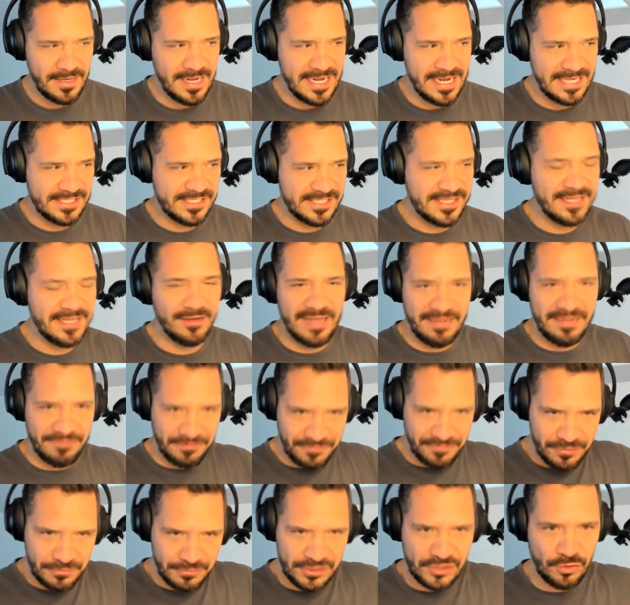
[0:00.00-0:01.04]
is they'll have
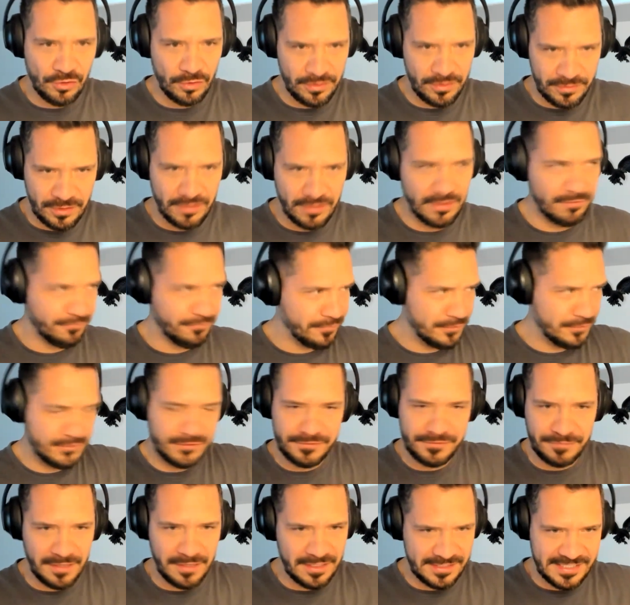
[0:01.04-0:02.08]
a few
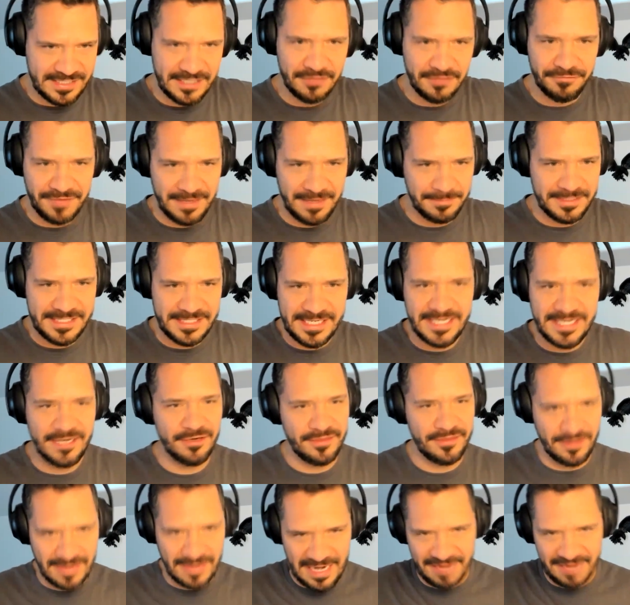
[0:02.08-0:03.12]
single families
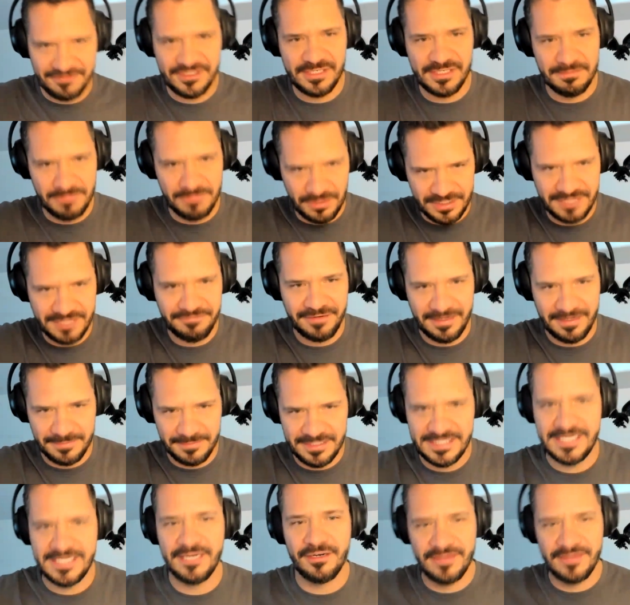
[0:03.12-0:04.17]
here, they'll have some
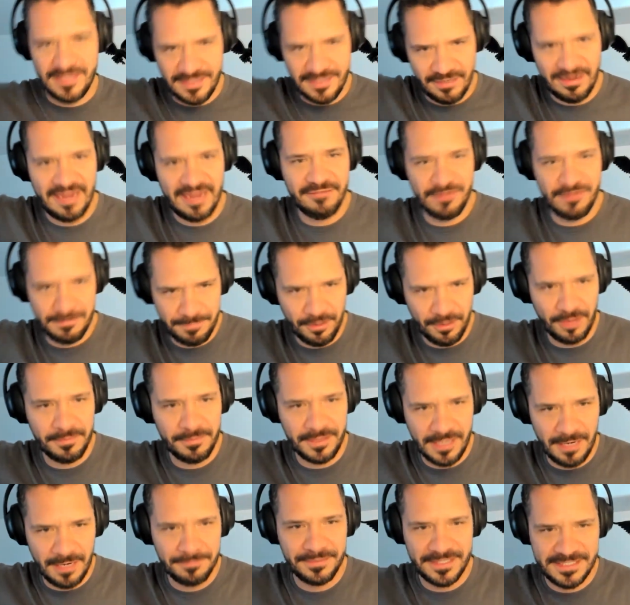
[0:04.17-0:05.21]
multifamilies here, and then they'll have an
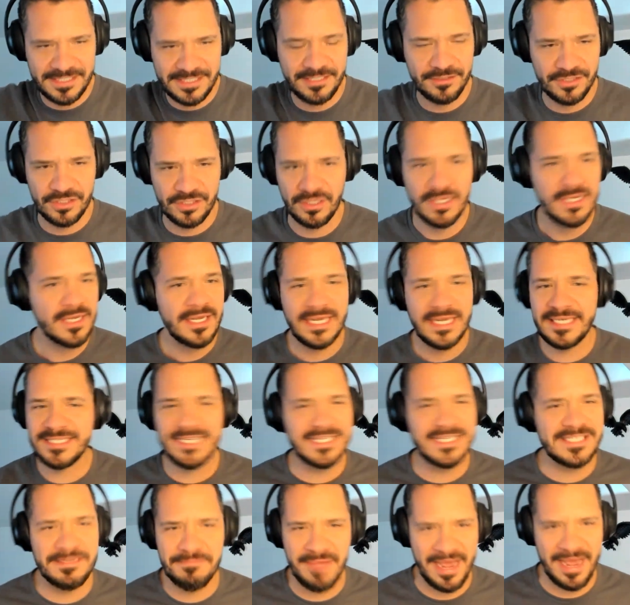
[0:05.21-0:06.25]
apartment complex here. And so it
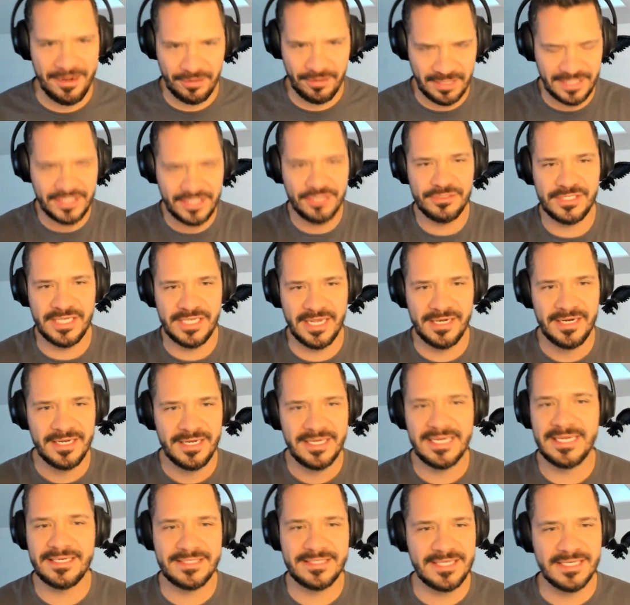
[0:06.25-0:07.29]
doesn't matter. Like you said,
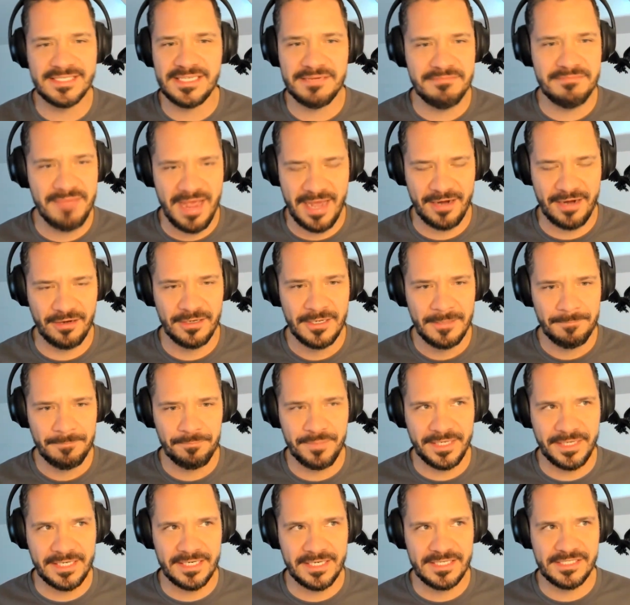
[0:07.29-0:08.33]
it doesn't matter
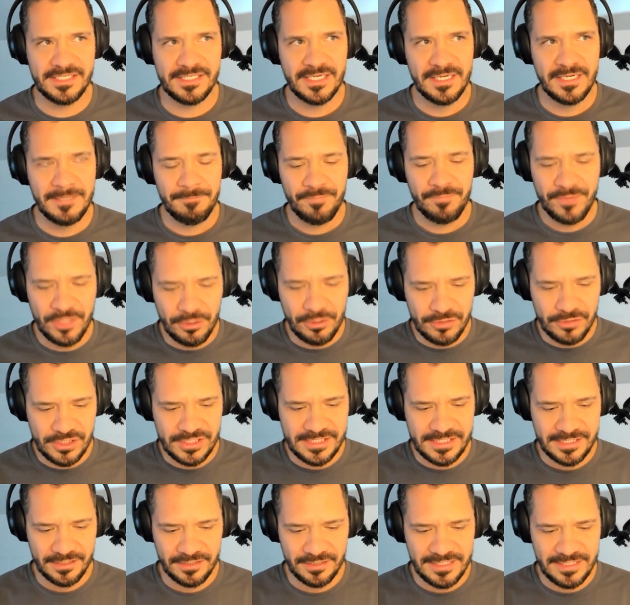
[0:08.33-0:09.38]
because you
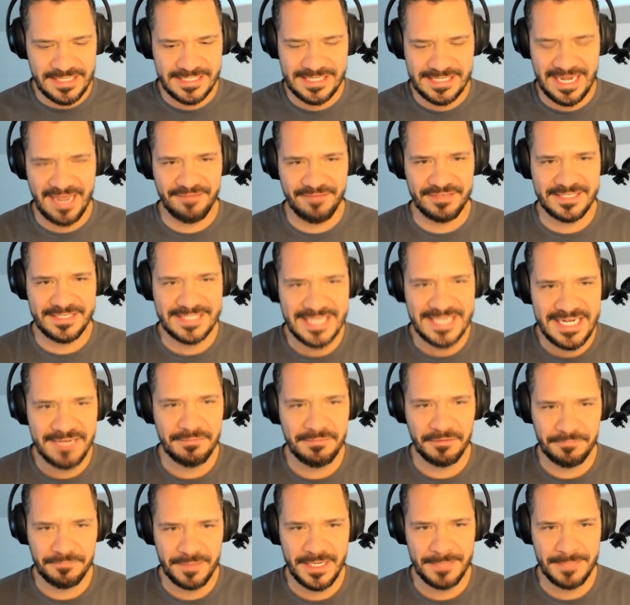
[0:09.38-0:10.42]
still need to have a
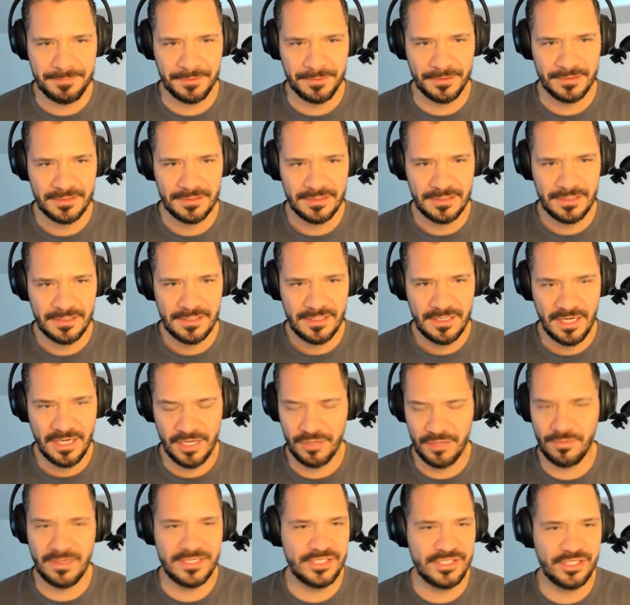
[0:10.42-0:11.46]
team of people.
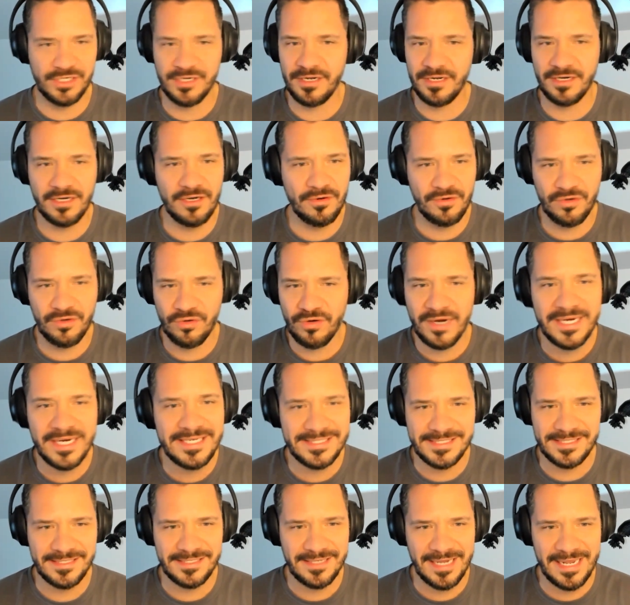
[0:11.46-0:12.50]
Otherwise you're going to go
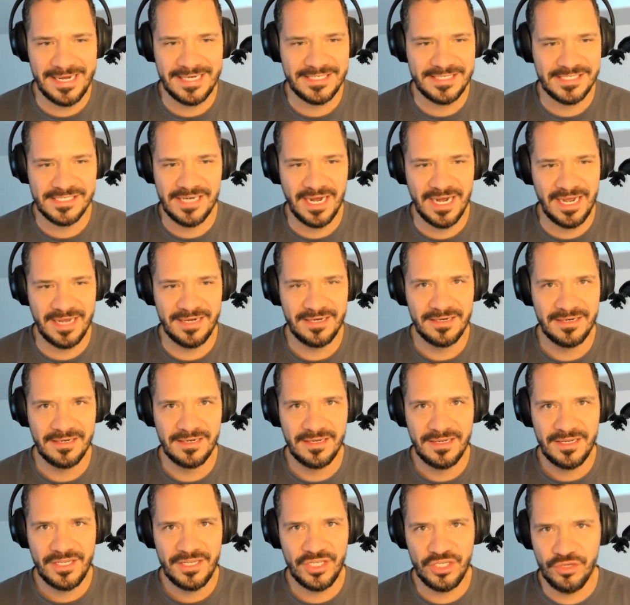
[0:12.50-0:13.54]
crazy. And it's not,
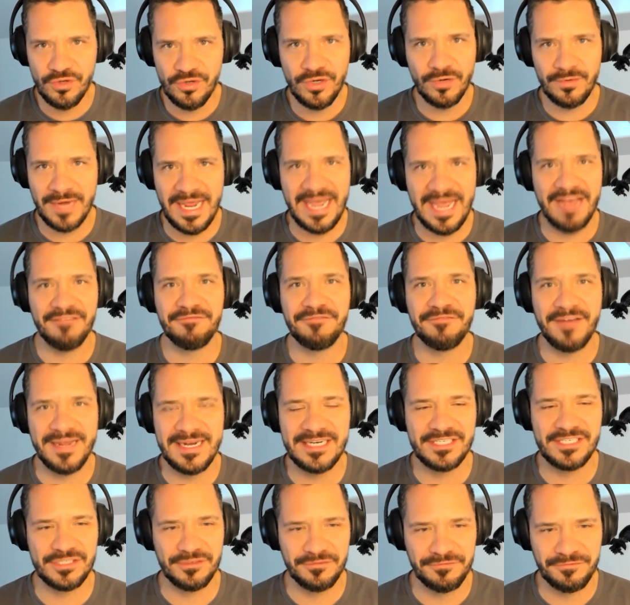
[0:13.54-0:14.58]
you don't have
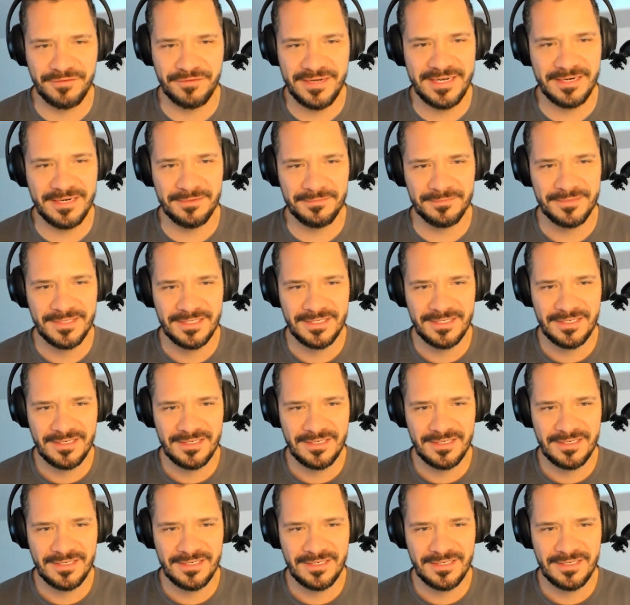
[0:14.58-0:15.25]
financial freedom.